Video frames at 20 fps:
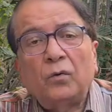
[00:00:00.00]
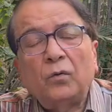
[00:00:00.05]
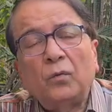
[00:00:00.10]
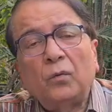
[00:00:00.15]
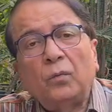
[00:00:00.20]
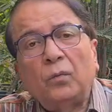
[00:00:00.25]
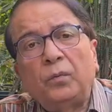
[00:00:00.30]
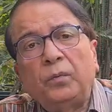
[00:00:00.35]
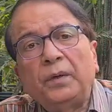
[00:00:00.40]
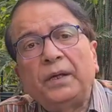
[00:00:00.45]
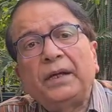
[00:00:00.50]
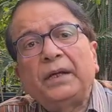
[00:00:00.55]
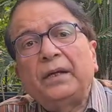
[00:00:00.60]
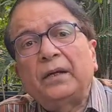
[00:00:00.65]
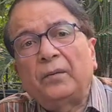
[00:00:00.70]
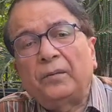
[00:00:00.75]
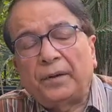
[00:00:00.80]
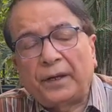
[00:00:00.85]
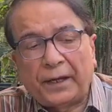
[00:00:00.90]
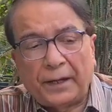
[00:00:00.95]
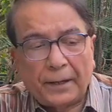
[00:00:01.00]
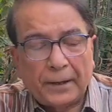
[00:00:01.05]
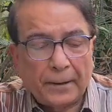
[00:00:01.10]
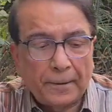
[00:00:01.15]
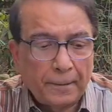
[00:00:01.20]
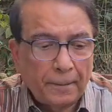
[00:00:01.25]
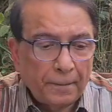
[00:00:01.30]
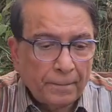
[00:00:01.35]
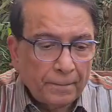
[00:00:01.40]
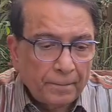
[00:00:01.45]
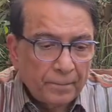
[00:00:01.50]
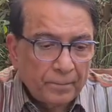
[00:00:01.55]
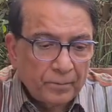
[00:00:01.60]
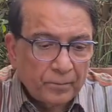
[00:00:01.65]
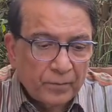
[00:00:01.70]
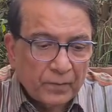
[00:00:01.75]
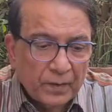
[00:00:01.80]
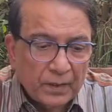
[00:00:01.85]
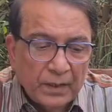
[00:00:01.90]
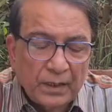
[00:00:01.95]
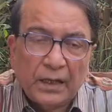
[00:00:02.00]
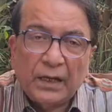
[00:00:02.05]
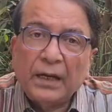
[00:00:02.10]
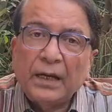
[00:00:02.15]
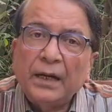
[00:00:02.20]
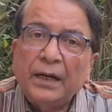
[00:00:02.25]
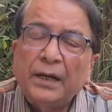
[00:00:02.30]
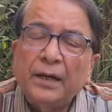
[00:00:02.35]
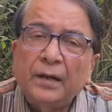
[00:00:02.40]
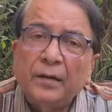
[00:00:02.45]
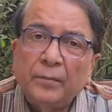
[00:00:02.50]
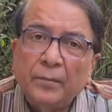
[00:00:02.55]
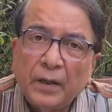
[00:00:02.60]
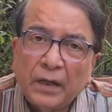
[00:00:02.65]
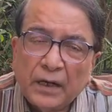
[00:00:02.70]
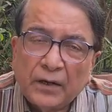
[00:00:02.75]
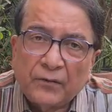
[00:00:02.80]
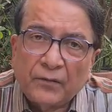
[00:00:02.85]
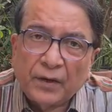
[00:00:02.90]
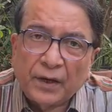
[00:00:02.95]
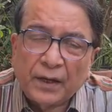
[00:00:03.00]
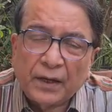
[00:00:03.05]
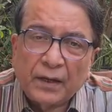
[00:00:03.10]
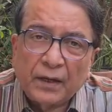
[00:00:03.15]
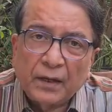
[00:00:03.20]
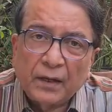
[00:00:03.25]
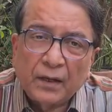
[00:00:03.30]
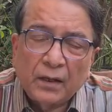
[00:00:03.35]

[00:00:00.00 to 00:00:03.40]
to wean away the Indian military